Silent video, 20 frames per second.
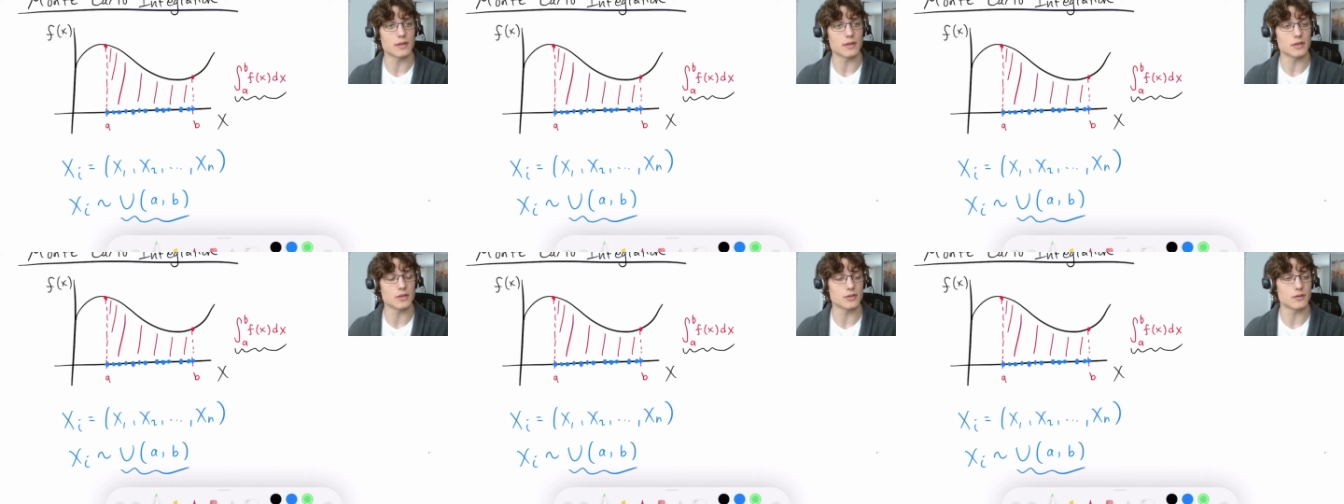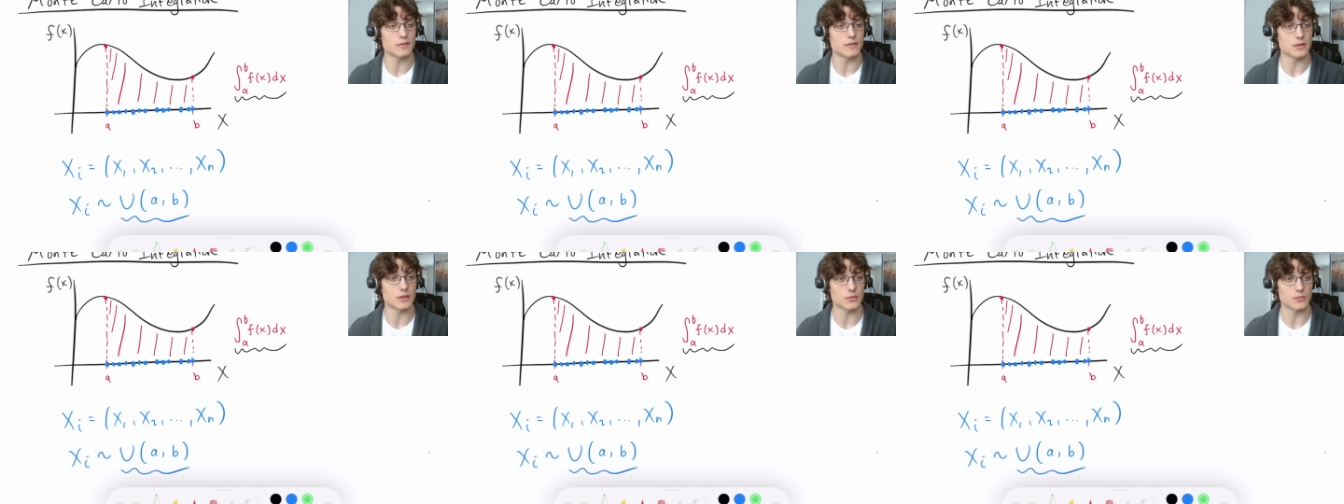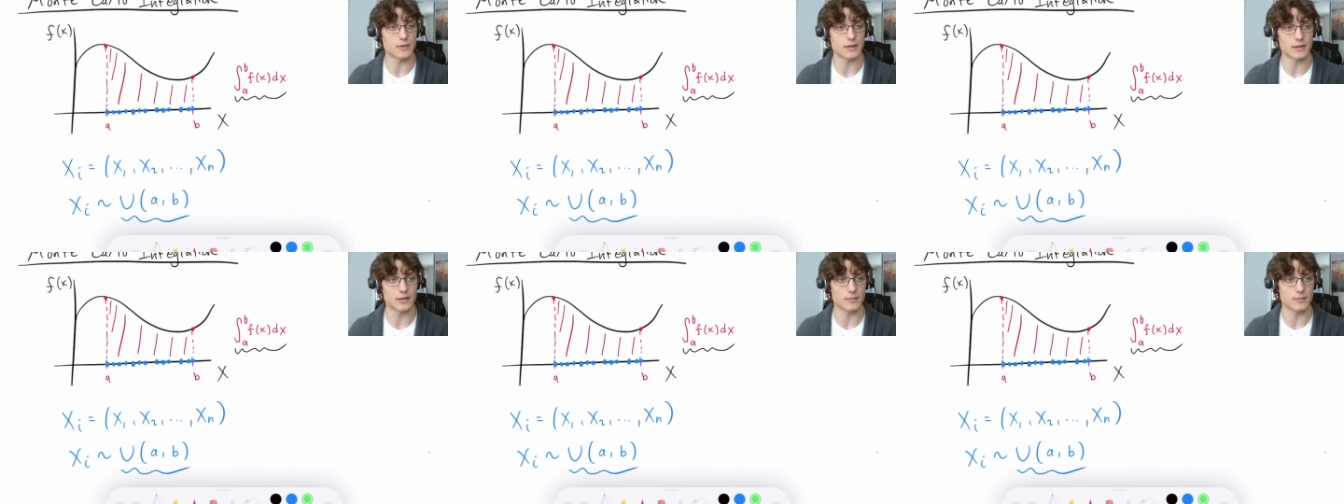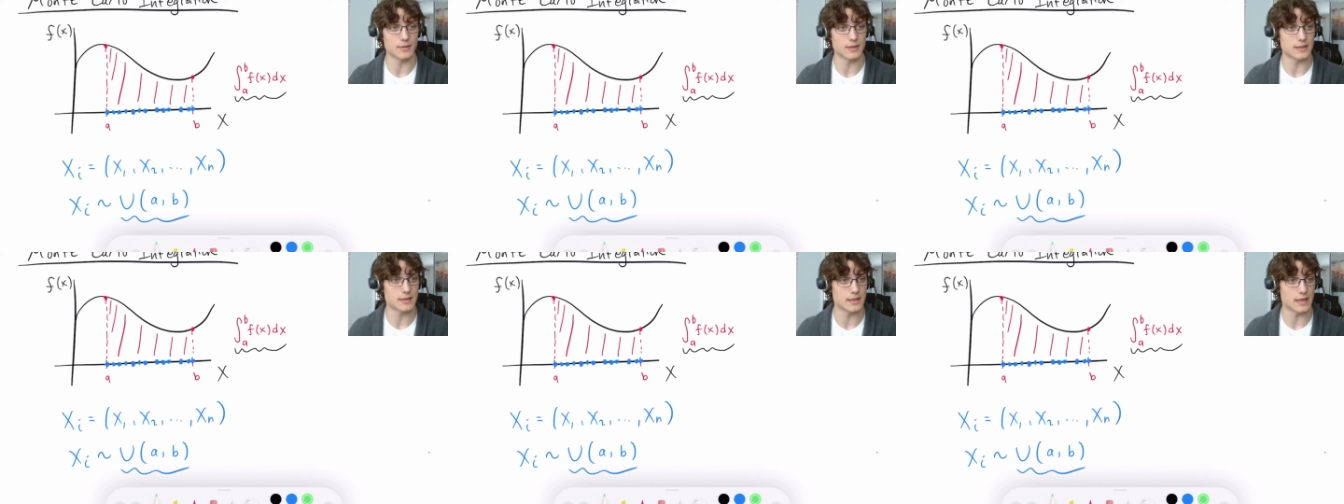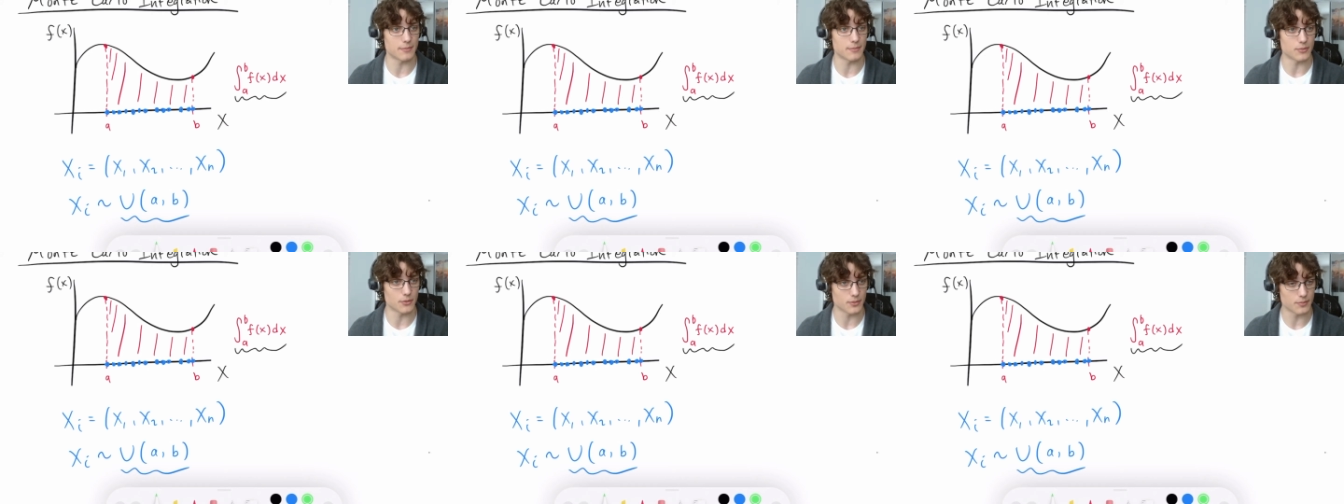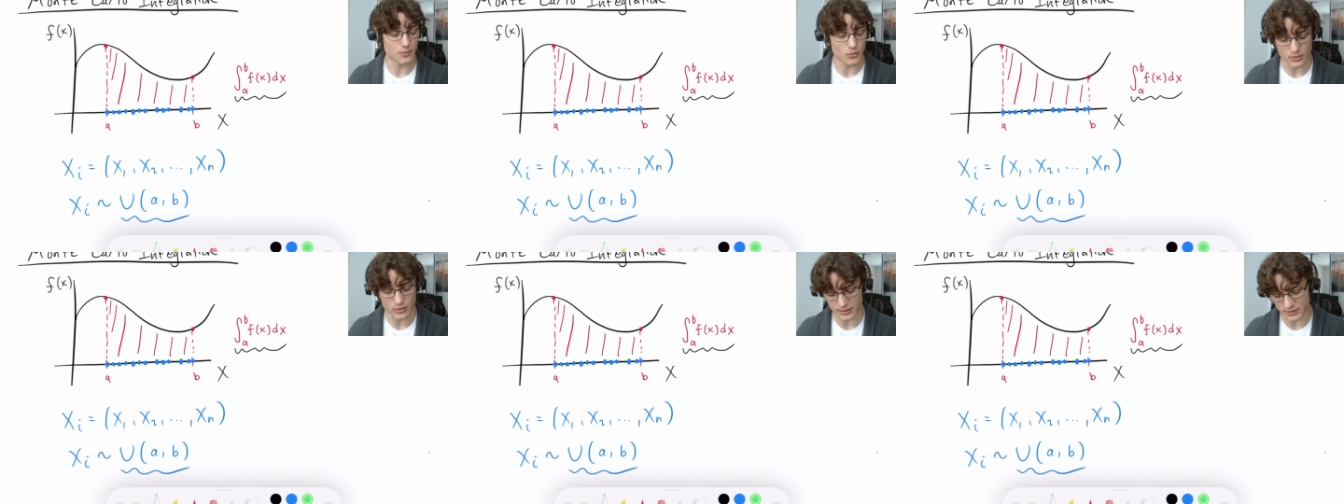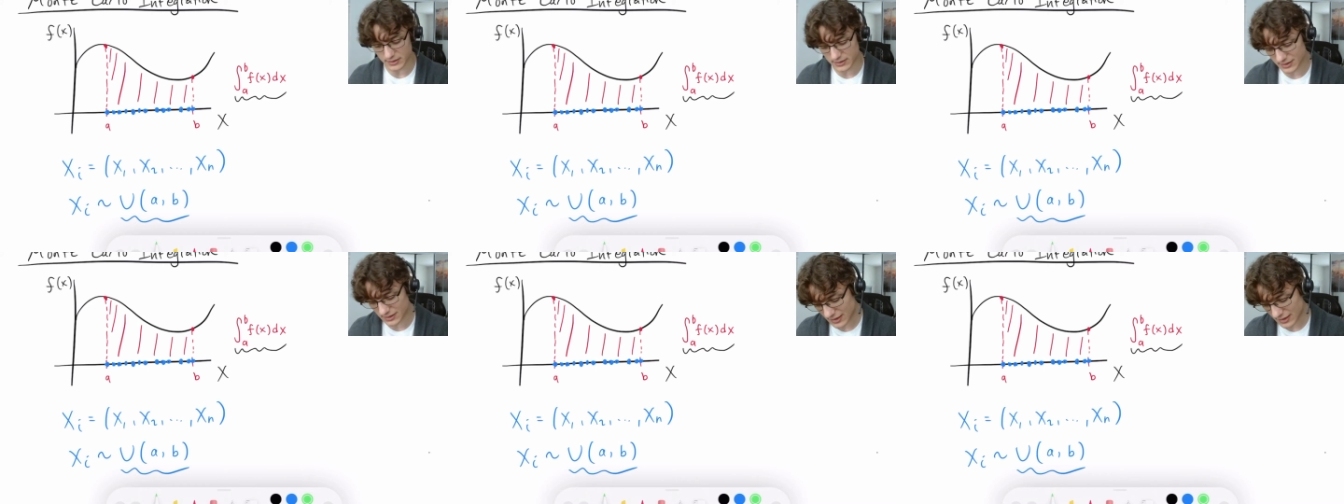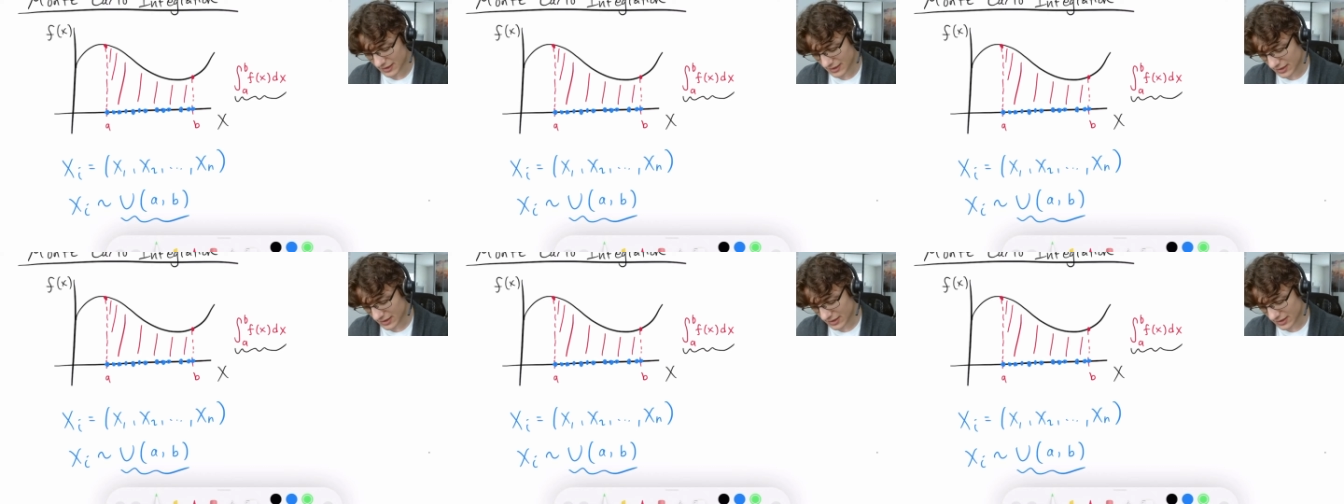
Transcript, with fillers: each of these randomly sampled points.